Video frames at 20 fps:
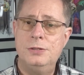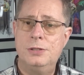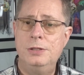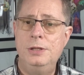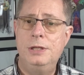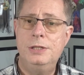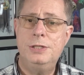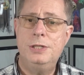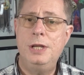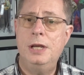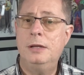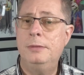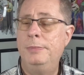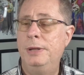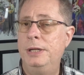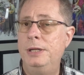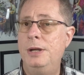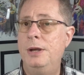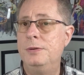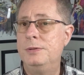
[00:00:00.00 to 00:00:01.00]
So let's talk
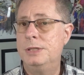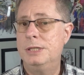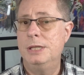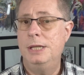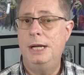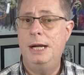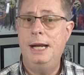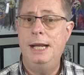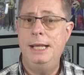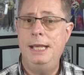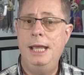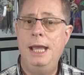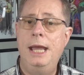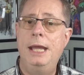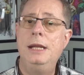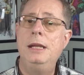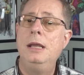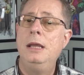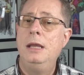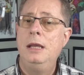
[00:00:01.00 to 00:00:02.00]
about notes that I
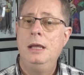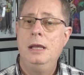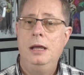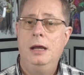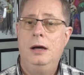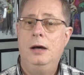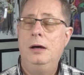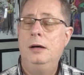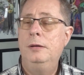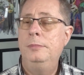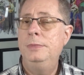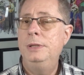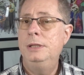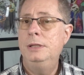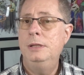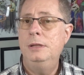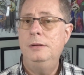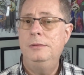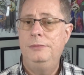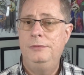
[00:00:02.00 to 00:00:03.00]
get.
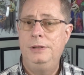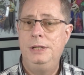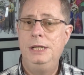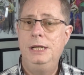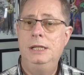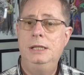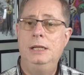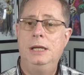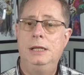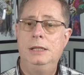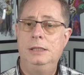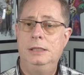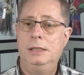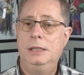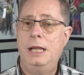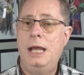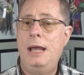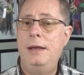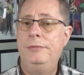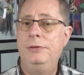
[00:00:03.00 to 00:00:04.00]
Almond, vanilla,
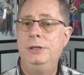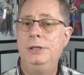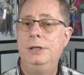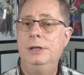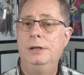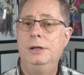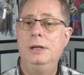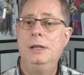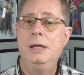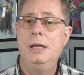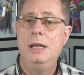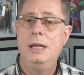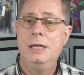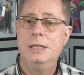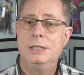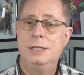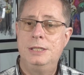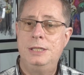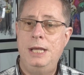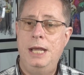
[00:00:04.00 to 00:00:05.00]
lavender,
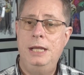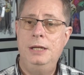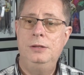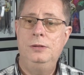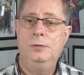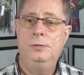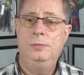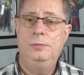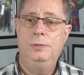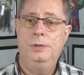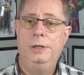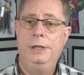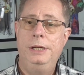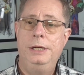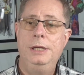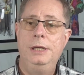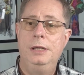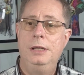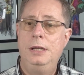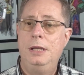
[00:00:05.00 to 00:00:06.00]

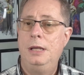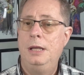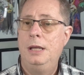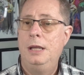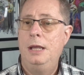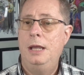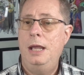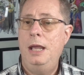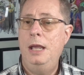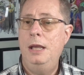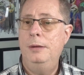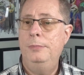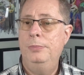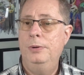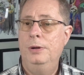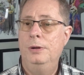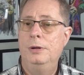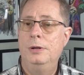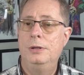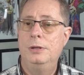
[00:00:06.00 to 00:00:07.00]
sandalwood,
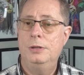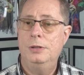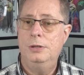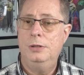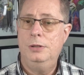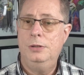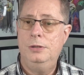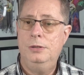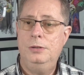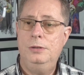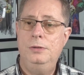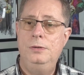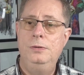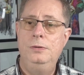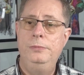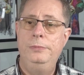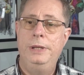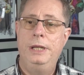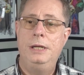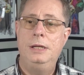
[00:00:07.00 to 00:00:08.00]
amber,
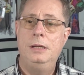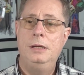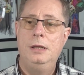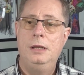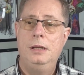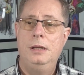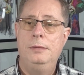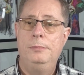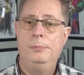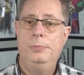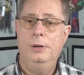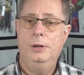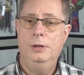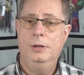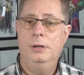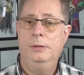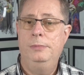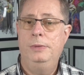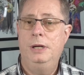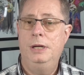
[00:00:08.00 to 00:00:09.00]
cumin,
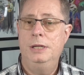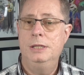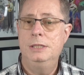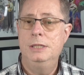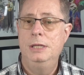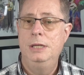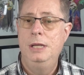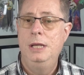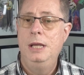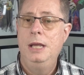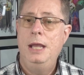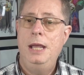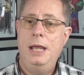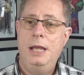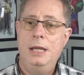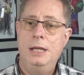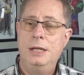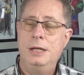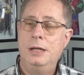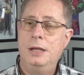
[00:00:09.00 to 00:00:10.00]
bergamot,
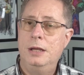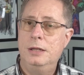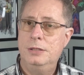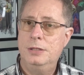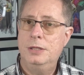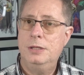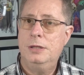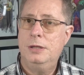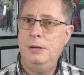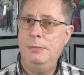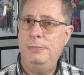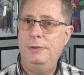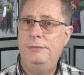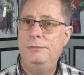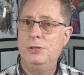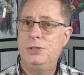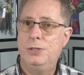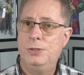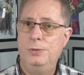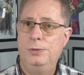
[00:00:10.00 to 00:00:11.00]
and a
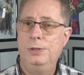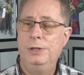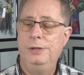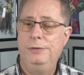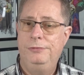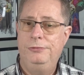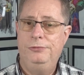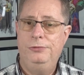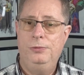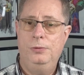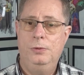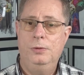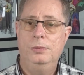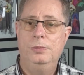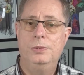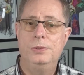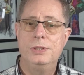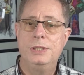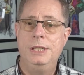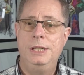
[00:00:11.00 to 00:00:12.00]
couple of assorted
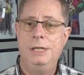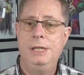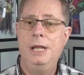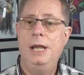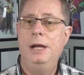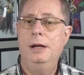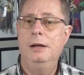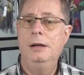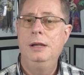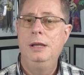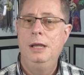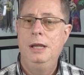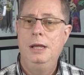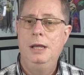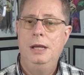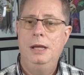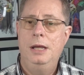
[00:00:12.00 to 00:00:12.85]
florals in there.